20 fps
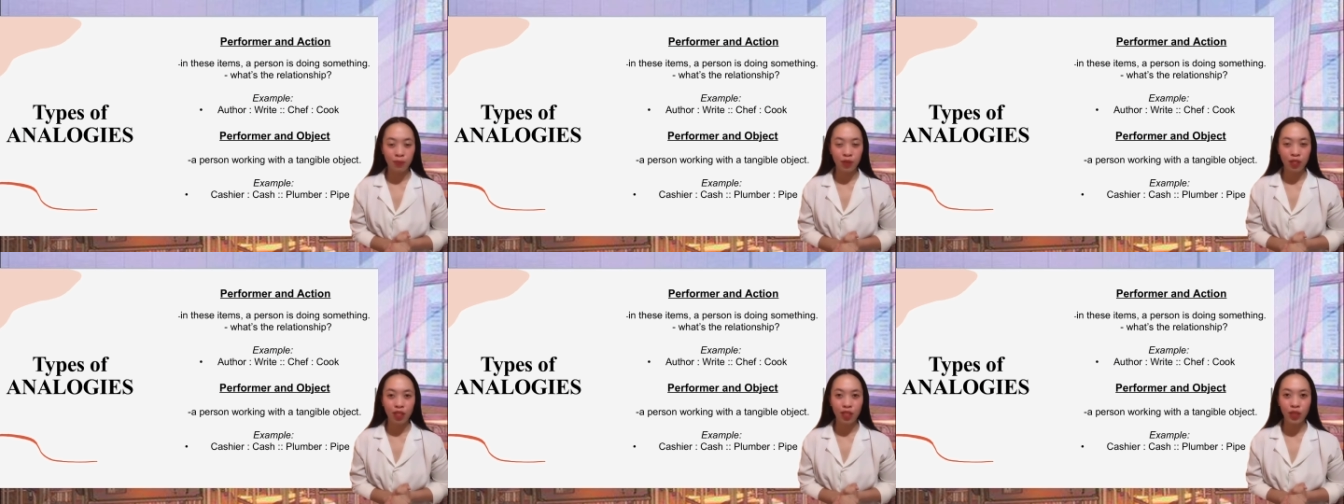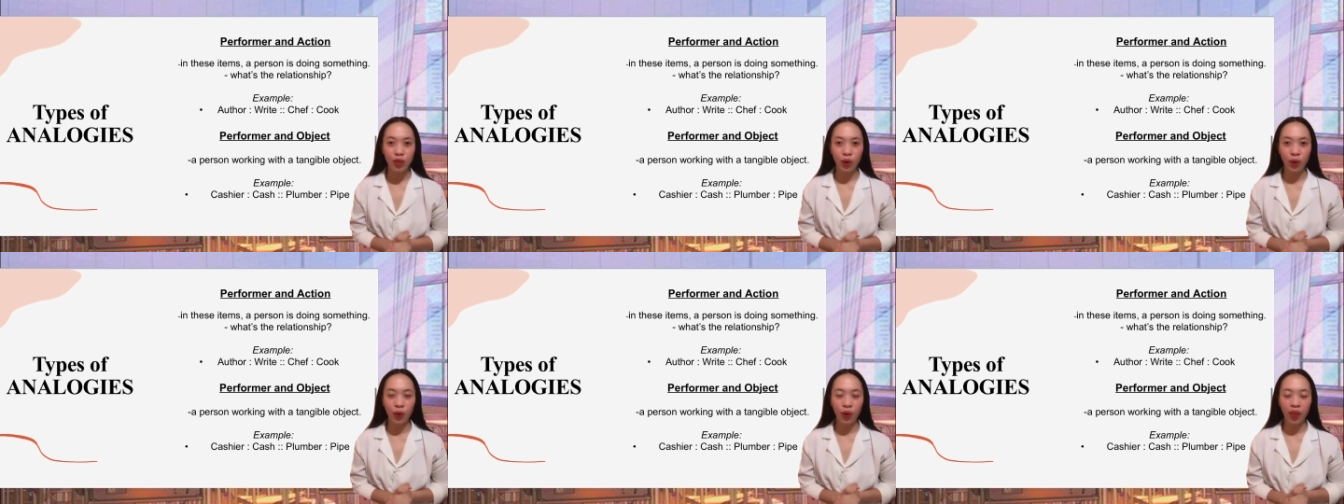
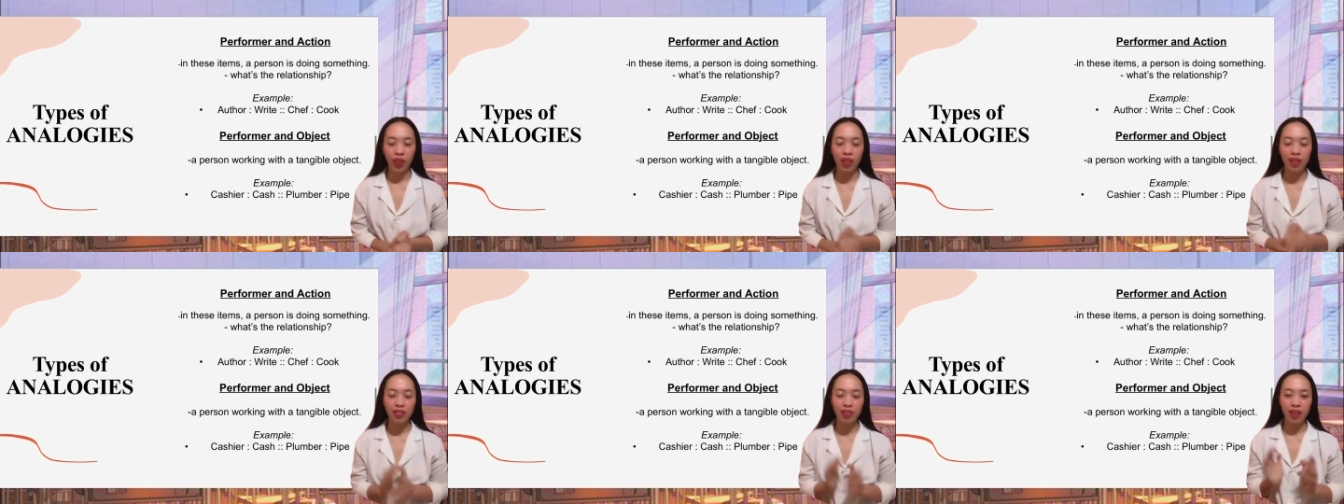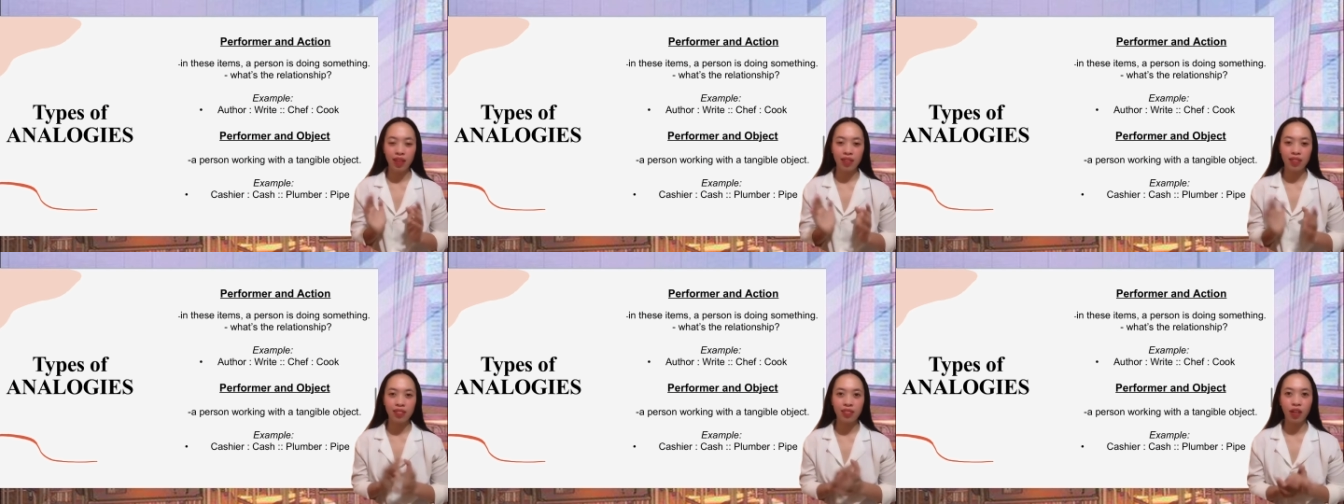So this
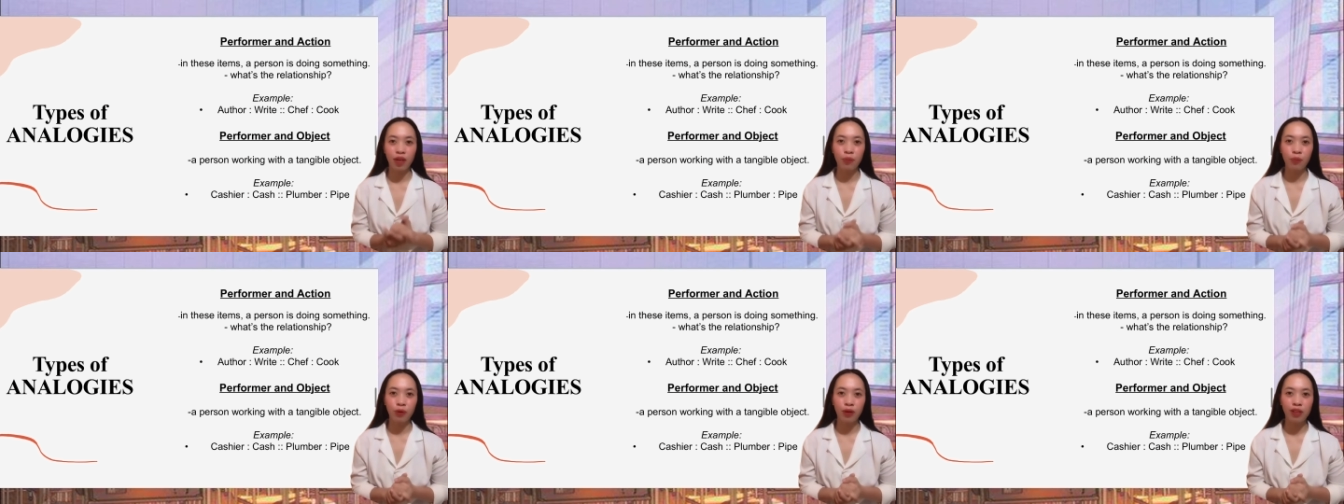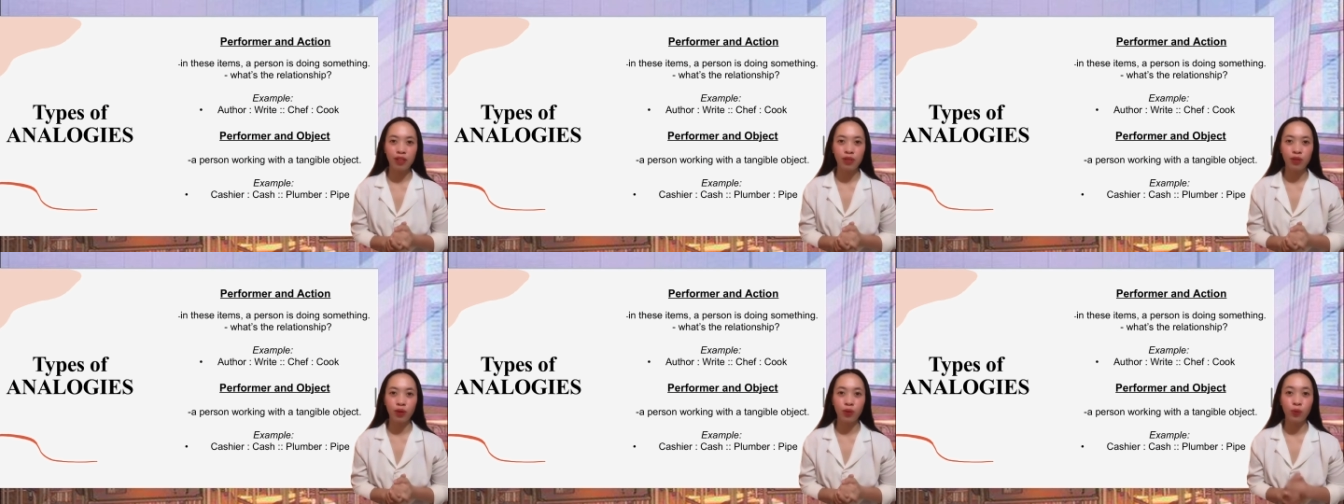is a
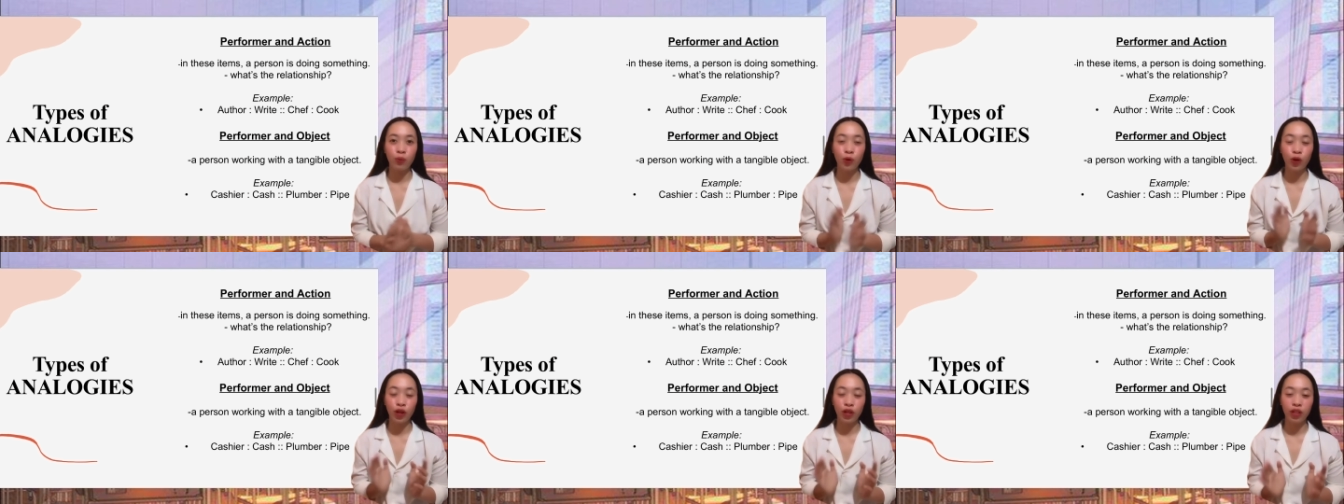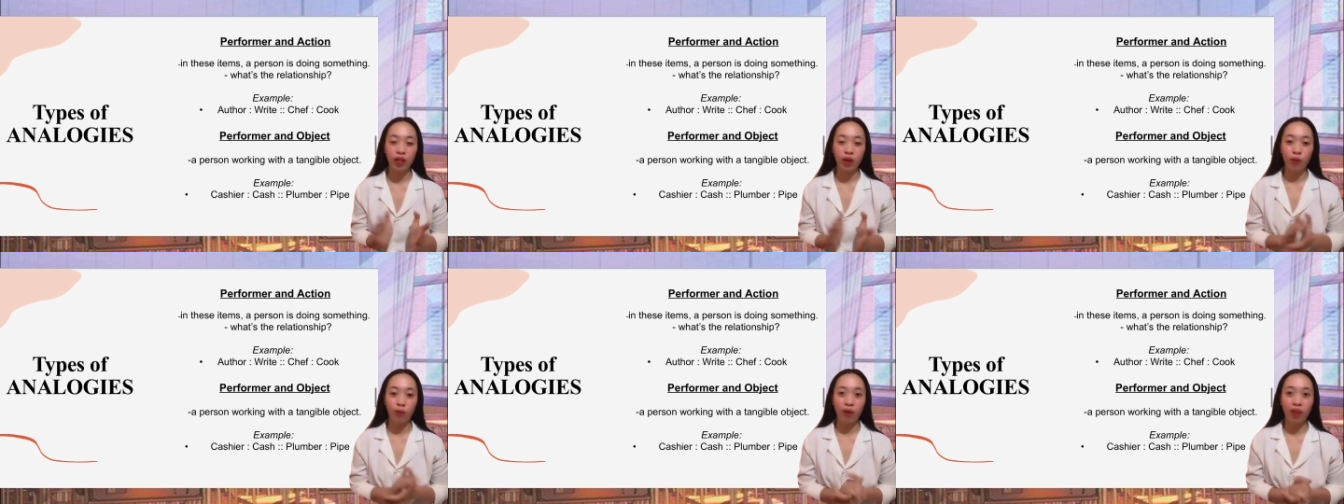person
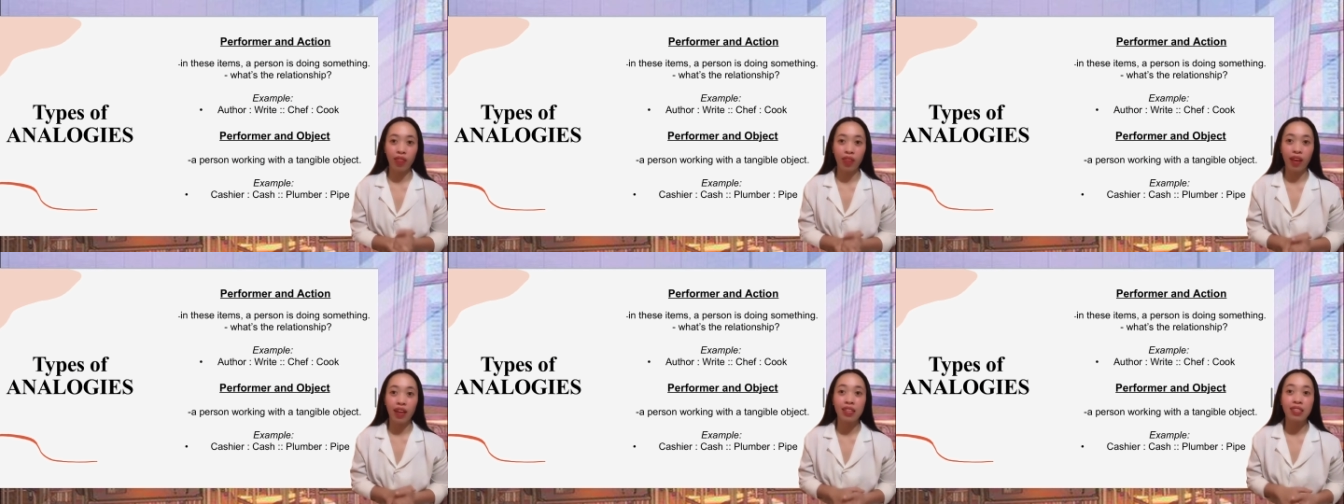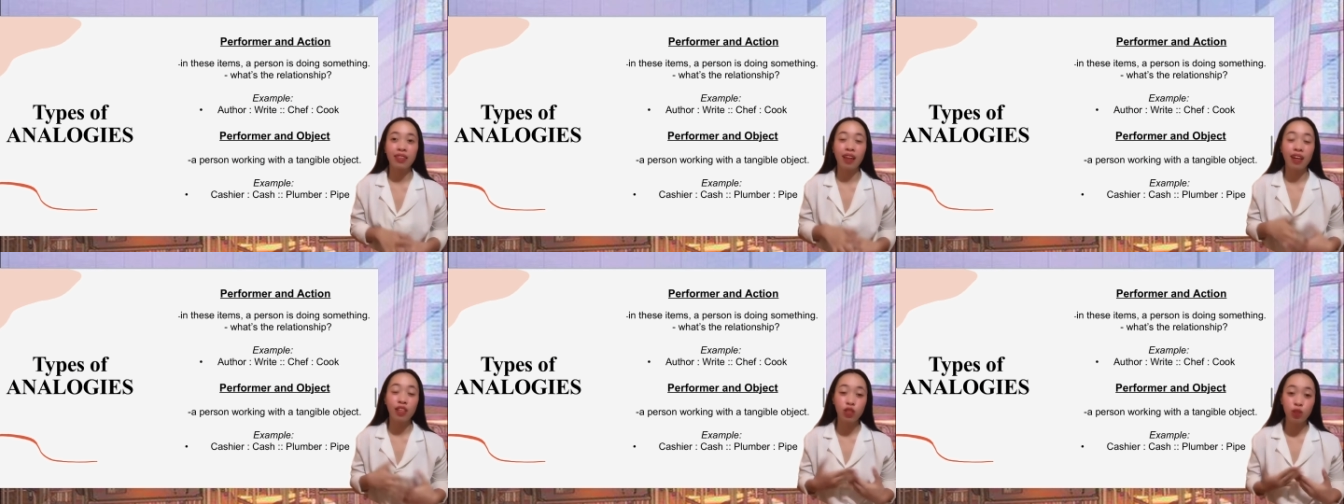working with a
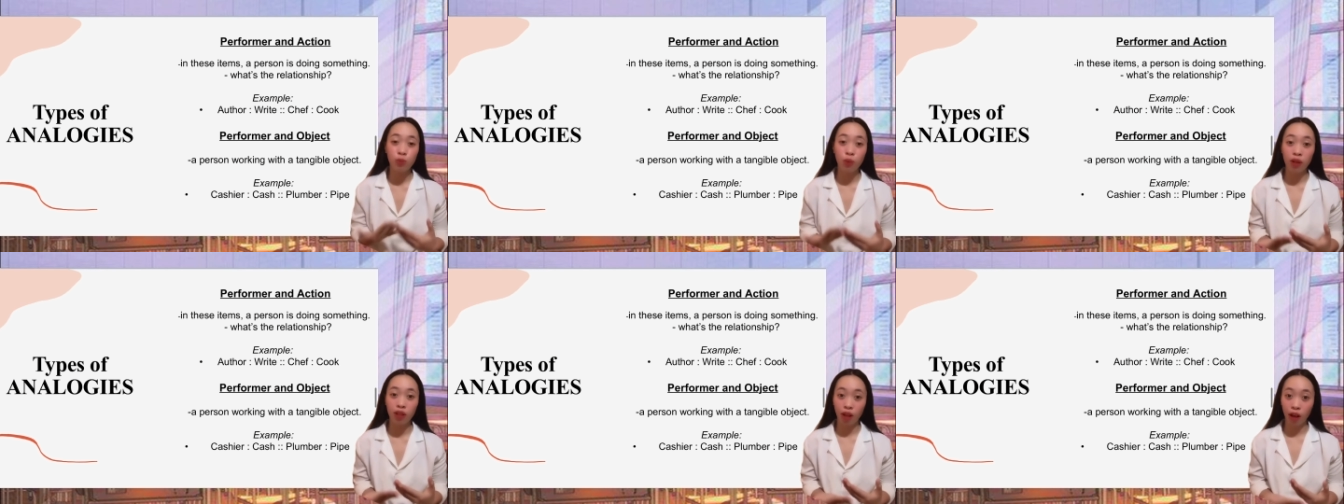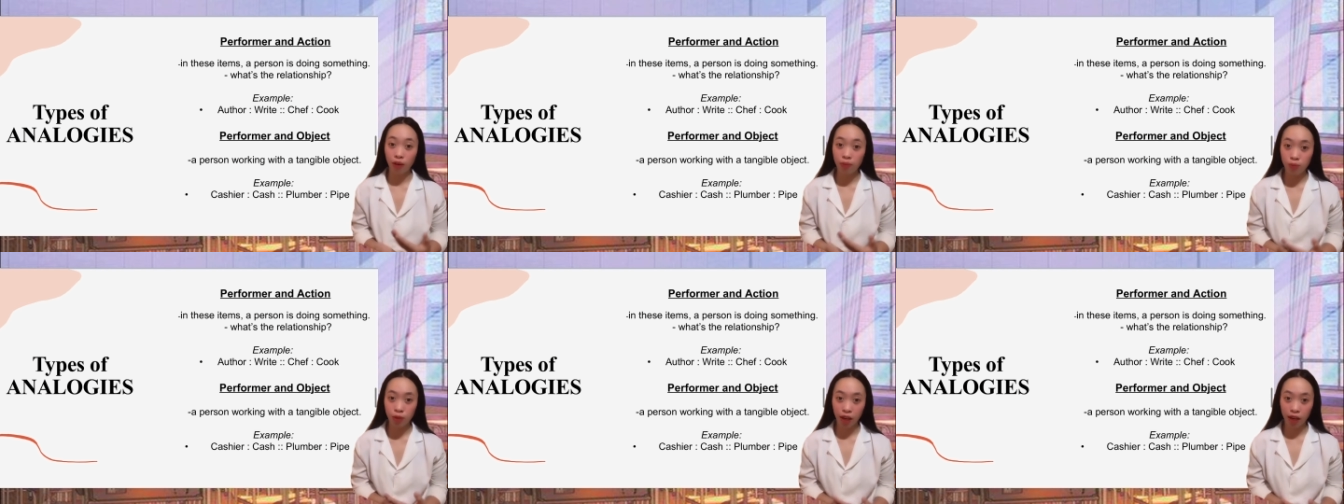tangible
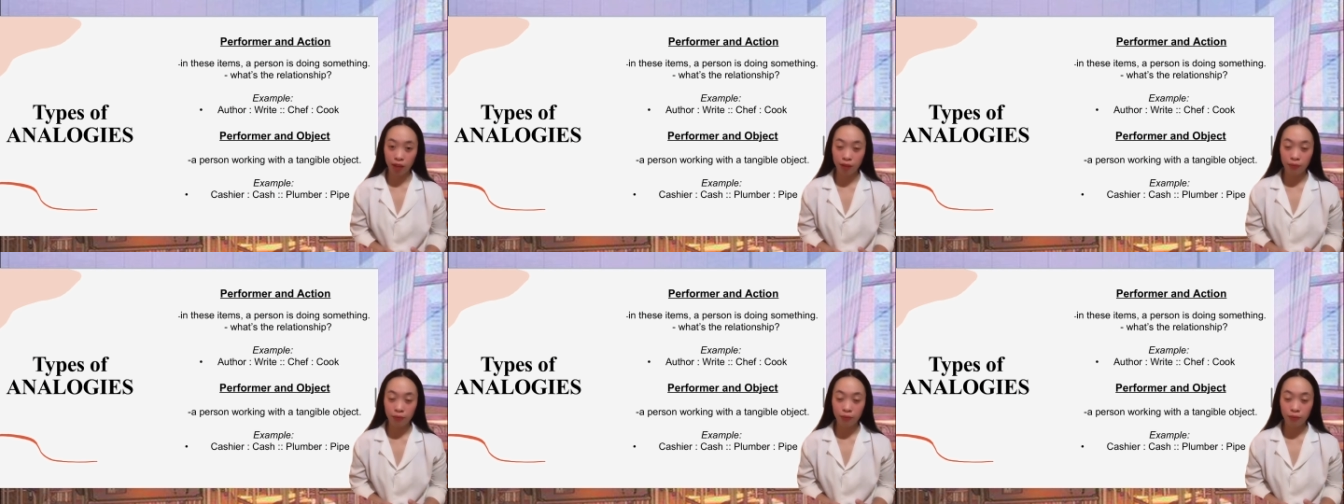object.